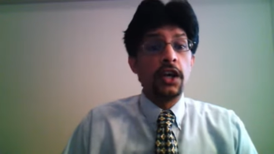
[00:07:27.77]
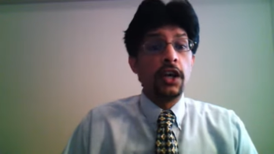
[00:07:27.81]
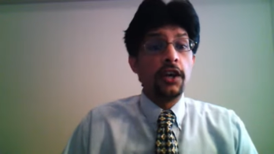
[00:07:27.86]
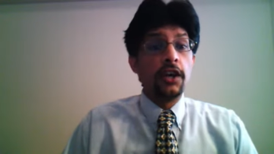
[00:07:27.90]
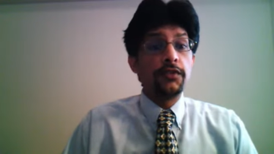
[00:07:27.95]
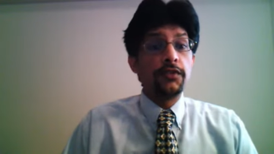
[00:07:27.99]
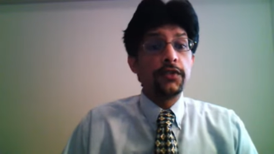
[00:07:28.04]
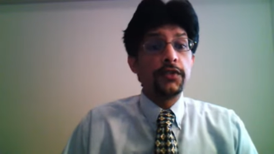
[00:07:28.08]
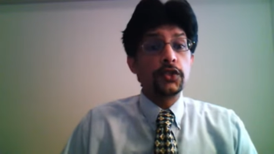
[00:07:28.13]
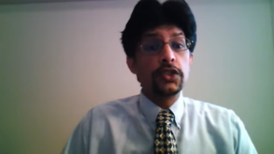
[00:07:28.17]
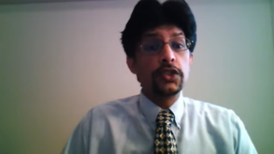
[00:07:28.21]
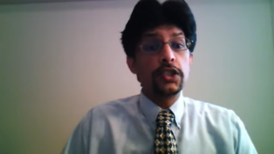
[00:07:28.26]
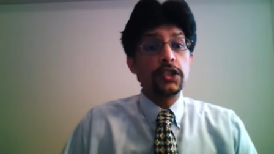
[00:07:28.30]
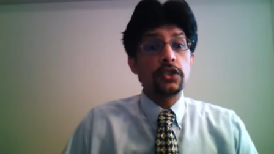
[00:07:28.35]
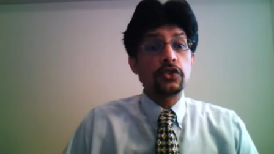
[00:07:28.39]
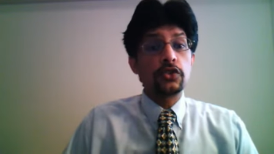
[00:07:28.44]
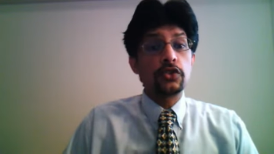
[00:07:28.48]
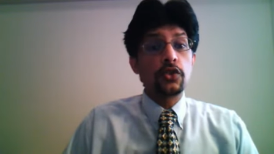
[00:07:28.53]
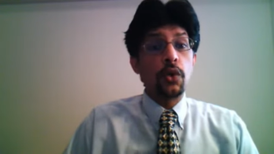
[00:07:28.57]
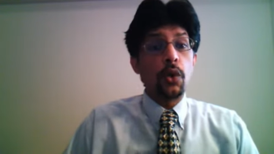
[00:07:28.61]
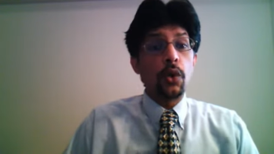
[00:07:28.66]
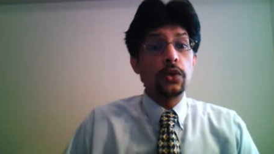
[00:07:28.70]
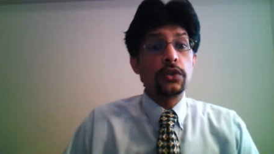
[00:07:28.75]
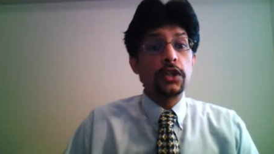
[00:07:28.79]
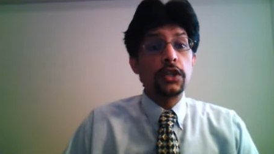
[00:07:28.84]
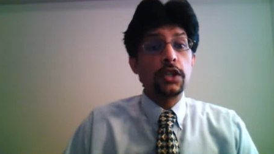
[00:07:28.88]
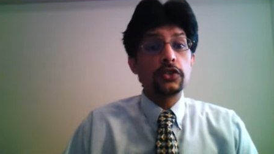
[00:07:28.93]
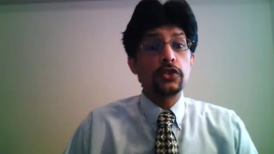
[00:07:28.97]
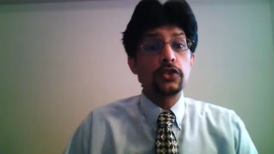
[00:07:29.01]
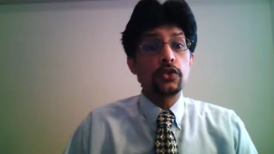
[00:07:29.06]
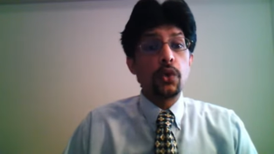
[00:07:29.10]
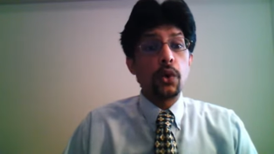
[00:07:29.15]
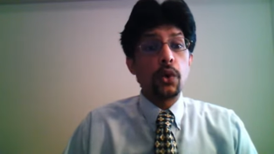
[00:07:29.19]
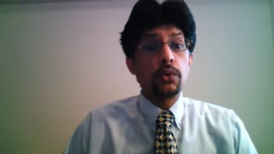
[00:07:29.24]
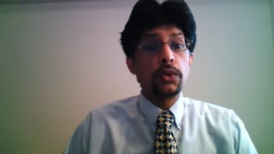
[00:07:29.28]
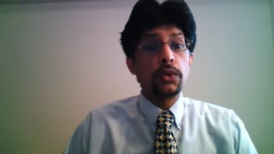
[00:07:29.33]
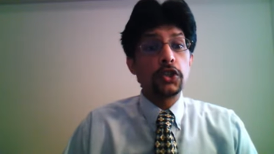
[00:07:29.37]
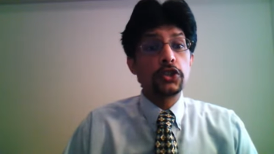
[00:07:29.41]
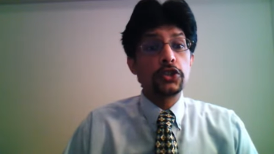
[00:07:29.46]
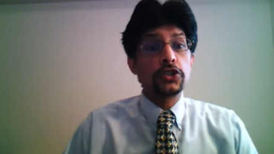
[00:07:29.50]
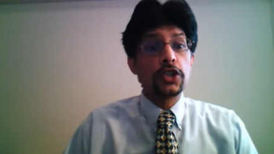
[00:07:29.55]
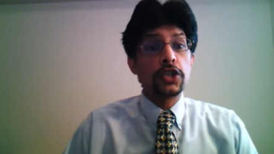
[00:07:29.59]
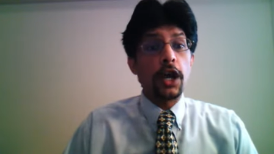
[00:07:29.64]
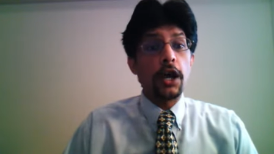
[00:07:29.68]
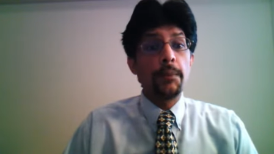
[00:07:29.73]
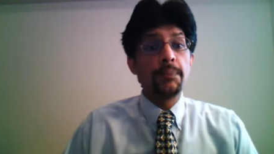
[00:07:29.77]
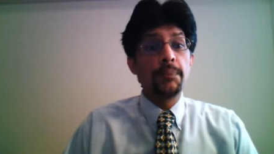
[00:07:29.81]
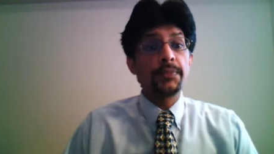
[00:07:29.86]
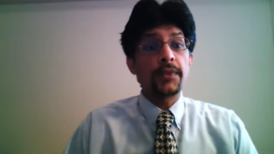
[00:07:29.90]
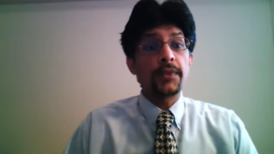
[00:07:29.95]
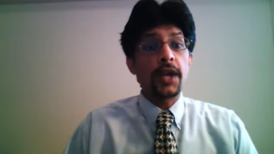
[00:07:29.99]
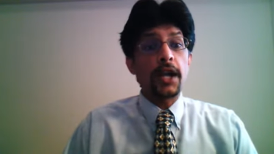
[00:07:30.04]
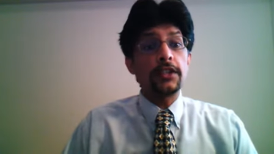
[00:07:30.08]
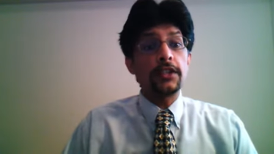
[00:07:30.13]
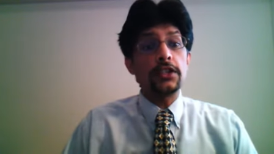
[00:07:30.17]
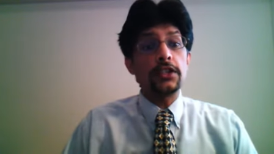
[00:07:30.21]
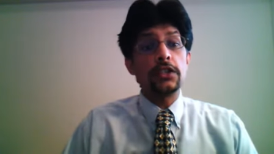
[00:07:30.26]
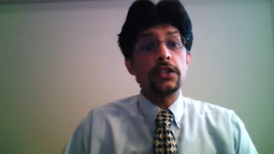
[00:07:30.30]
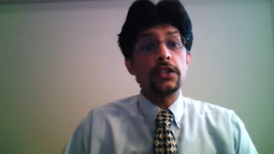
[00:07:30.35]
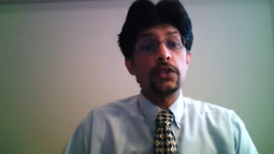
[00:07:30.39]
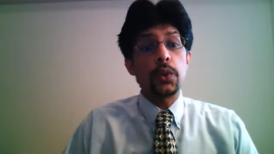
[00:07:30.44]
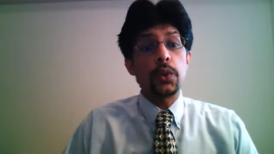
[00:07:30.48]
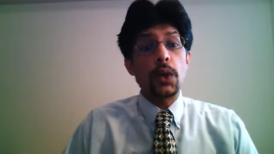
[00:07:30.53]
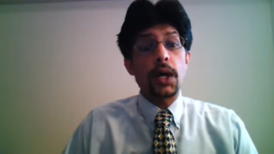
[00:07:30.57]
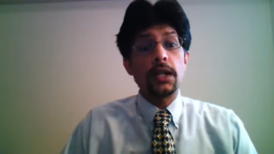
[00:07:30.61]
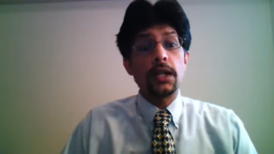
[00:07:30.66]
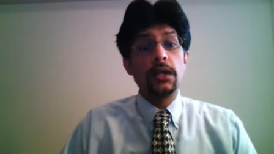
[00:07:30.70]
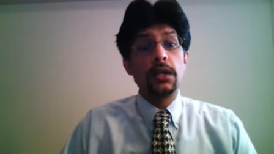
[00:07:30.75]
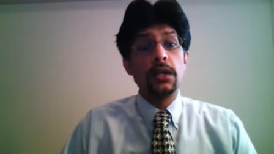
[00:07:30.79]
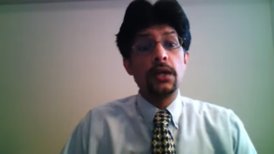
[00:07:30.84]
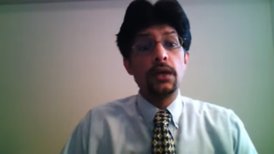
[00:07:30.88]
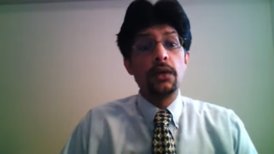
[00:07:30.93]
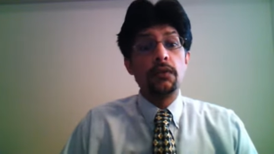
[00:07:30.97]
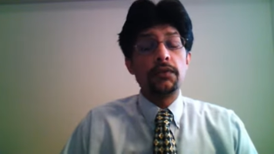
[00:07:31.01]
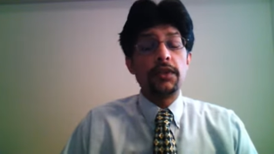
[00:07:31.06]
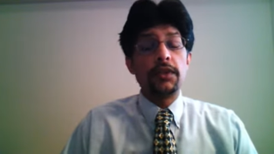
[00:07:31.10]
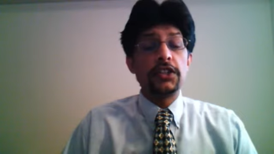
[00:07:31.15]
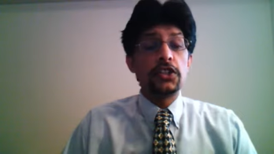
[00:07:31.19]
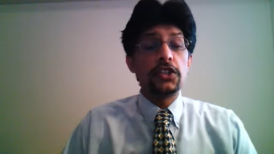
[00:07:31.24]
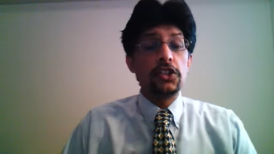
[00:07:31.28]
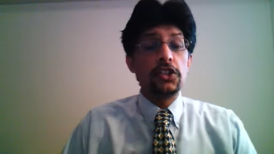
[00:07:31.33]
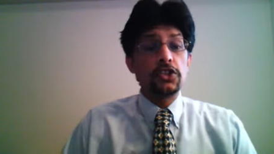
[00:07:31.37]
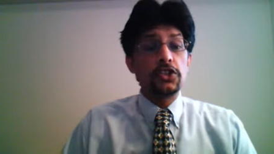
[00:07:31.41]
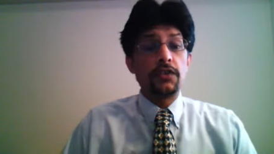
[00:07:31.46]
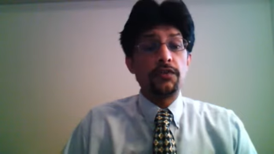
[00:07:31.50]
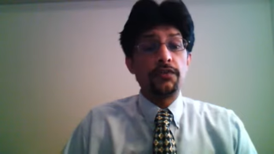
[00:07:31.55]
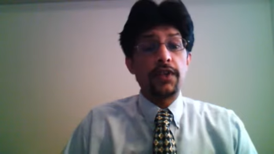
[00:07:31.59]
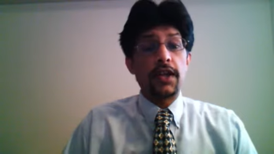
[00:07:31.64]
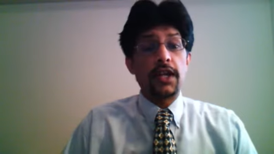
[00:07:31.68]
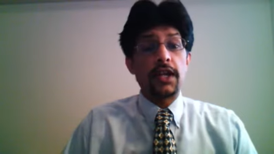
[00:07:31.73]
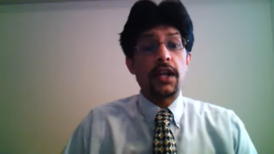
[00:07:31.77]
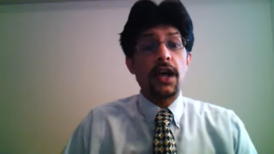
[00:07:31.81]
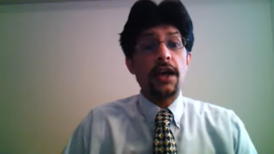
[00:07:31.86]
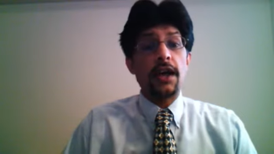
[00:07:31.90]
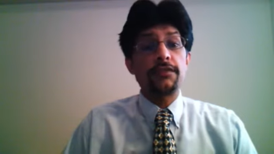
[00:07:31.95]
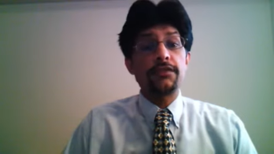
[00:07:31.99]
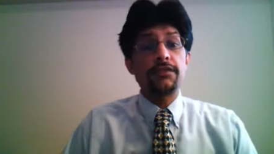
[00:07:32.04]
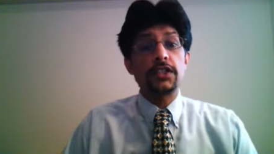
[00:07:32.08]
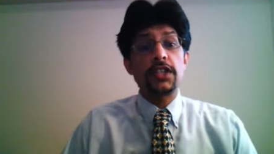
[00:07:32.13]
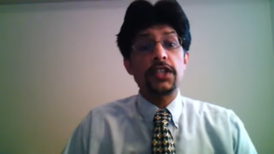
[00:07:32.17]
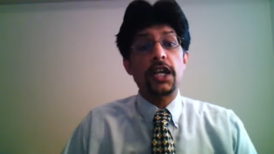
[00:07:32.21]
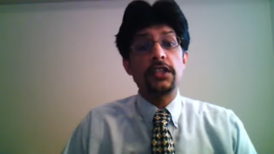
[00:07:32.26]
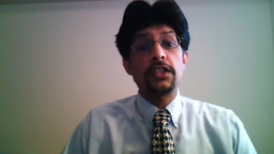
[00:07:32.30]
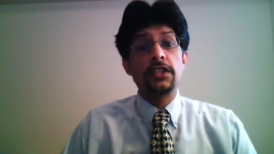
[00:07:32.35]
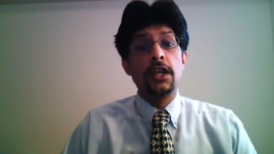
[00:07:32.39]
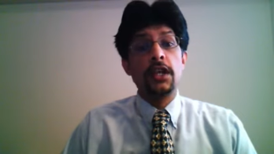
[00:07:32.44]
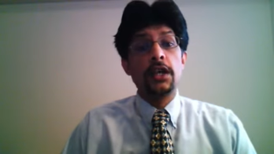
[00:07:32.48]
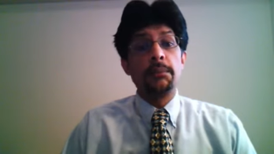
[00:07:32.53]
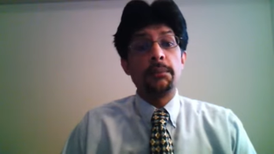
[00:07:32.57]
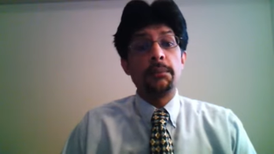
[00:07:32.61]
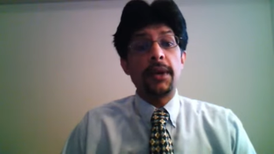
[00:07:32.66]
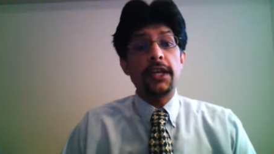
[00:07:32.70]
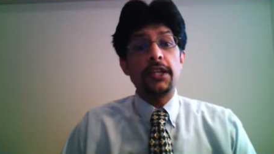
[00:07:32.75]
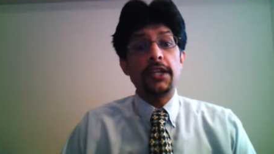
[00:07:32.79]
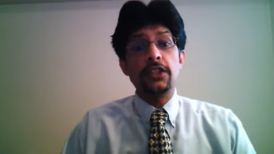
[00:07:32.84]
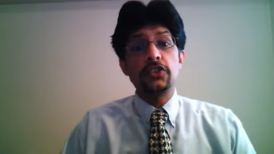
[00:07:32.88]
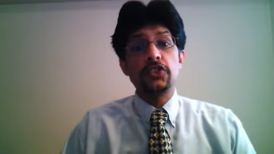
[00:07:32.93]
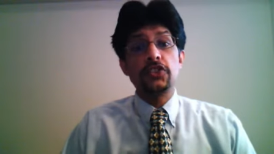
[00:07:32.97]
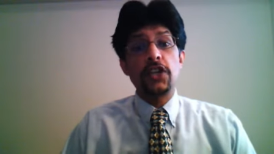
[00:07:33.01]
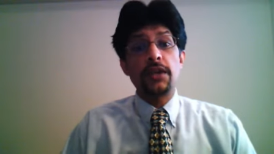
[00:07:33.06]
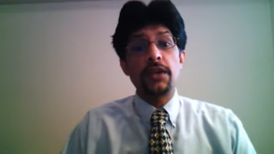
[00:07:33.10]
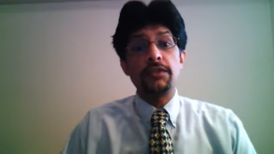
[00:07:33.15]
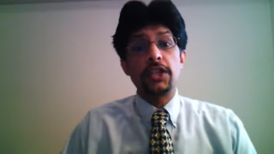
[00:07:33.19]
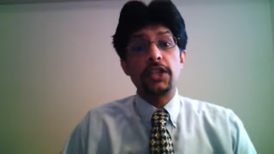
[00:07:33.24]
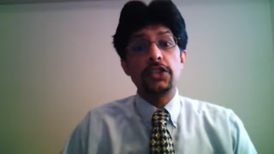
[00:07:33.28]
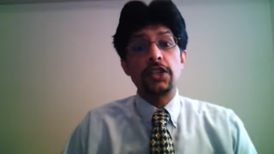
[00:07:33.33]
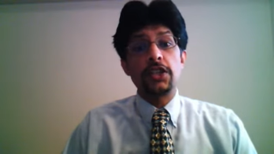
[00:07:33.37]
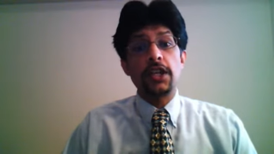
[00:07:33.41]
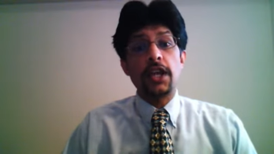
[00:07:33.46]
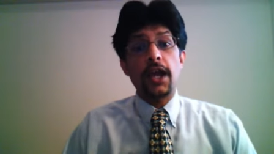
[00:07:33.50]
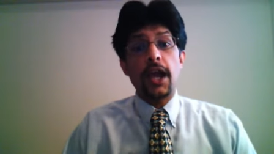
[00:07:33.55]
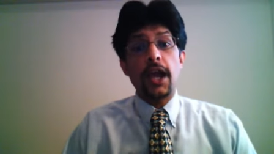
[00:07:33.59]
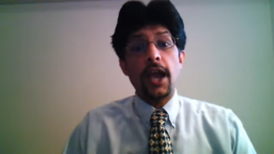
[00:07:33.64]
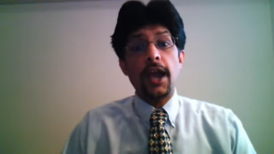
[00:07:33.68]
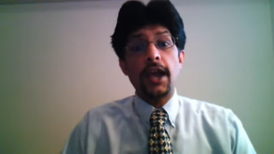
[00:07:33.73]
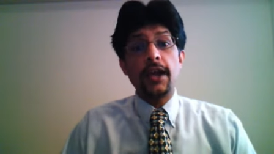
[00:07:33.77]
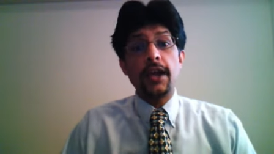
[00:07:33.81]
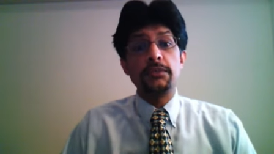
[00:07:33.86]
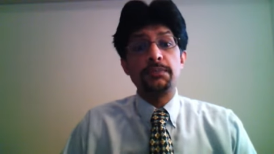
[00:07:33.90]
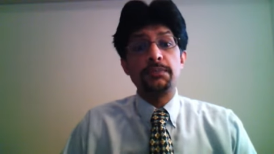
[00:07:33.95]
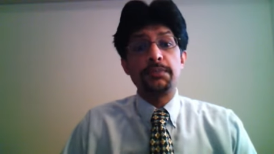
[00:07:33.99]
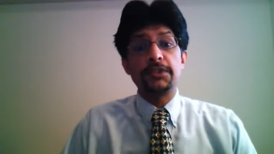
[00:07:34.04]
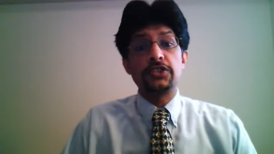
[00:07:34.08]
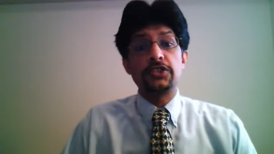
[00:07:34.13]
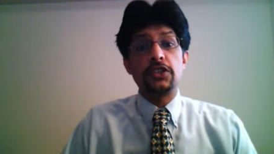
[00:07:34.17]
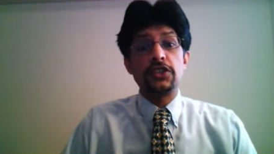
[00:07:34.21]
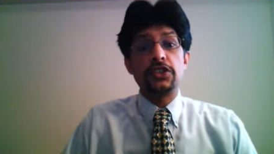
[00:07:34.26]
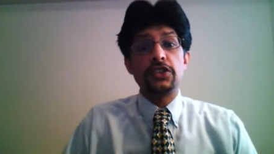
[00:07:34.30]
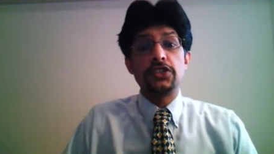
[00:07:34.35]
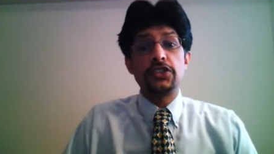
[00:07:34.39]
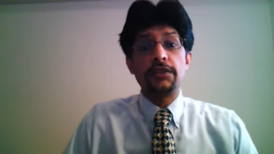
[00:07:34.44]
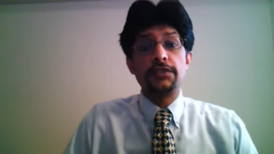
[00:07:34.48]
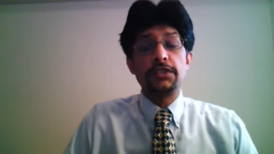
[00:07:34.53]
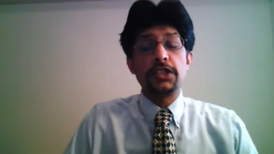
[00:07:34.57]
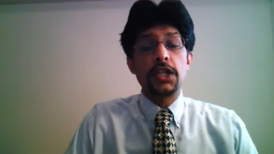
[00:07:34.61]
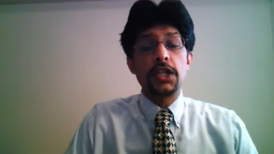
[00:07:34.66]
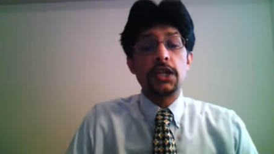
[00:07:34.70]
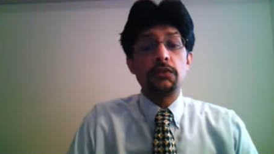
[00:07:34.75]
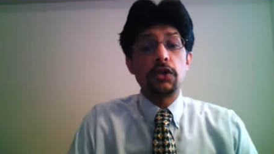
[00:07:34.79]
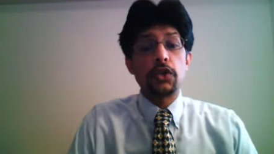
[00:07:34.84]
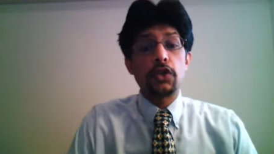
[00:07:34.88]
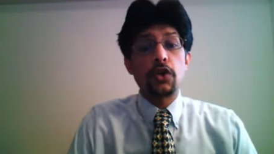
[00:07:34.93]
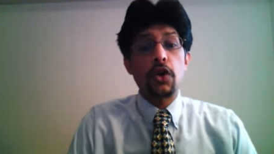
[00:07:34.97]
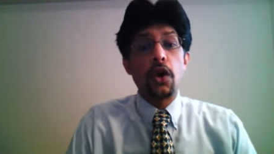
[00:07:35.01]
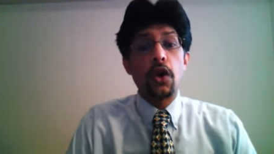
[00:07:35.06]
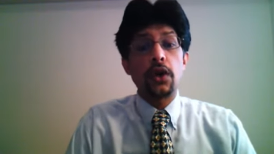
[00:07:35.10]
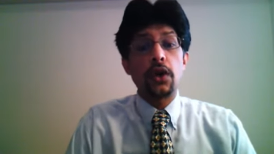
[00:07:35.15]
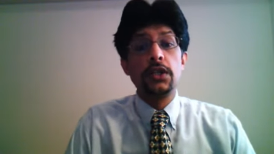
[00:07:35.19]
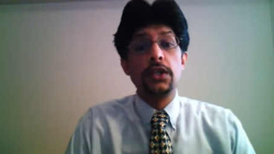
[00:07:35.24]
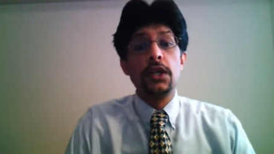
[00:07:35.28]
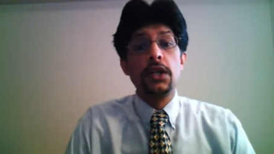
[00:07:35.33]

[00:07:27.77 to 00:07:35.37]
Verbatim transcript: If you see the score, the score was uh, 112 when Dilshan fell. After that, Mahela Jayawardene and Prasanna Jayawardene were gone